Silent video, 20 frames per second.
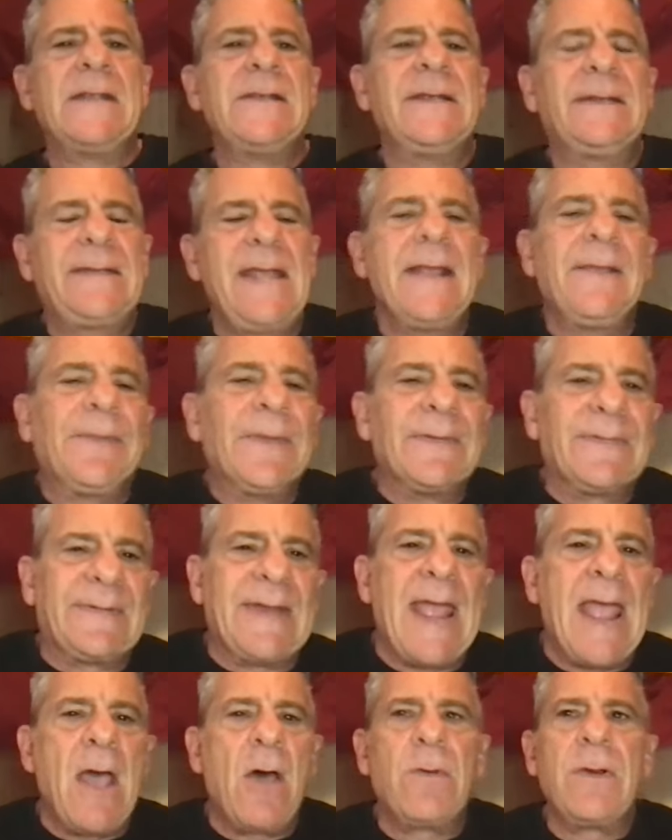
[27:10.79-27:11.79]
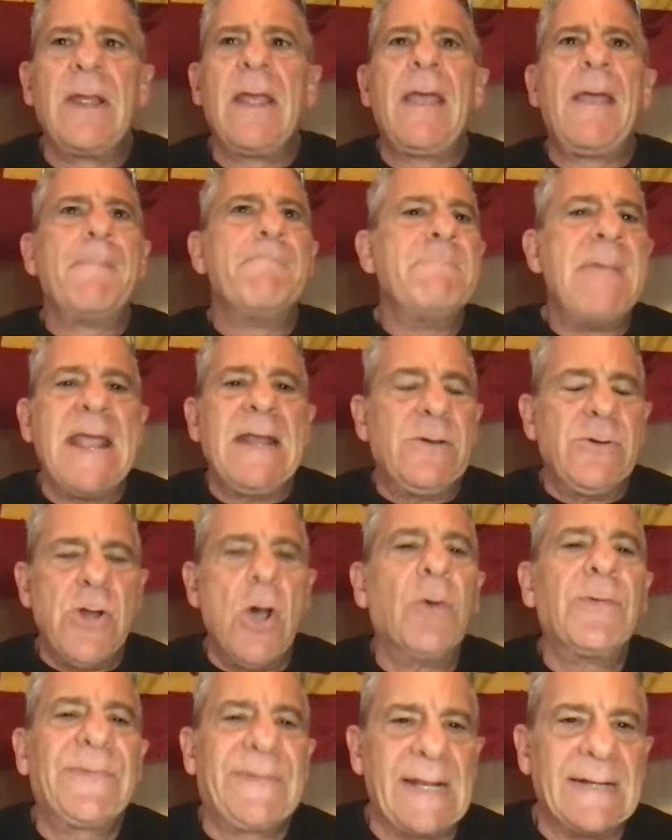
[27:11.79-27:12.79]
can you take this down? Made
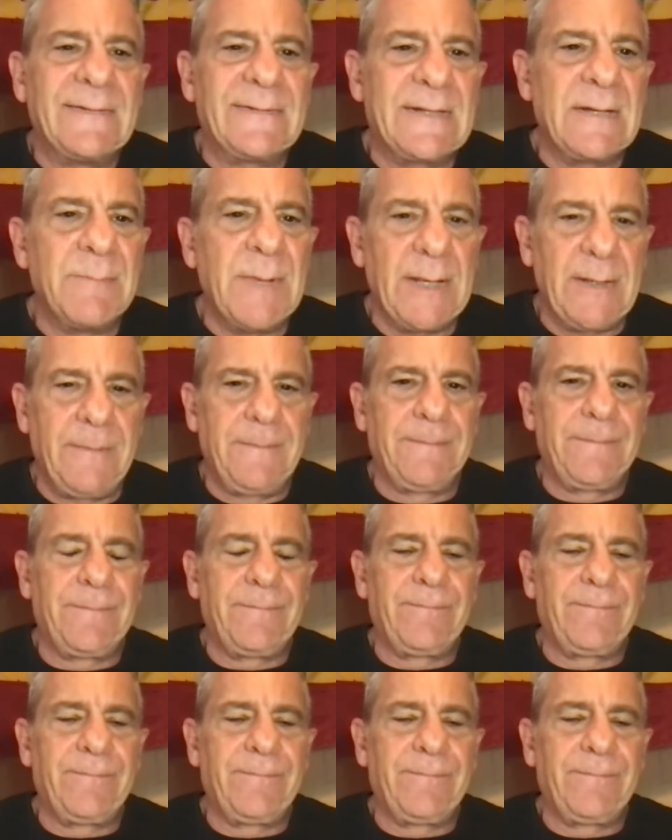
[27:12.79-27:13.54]
no sense to me.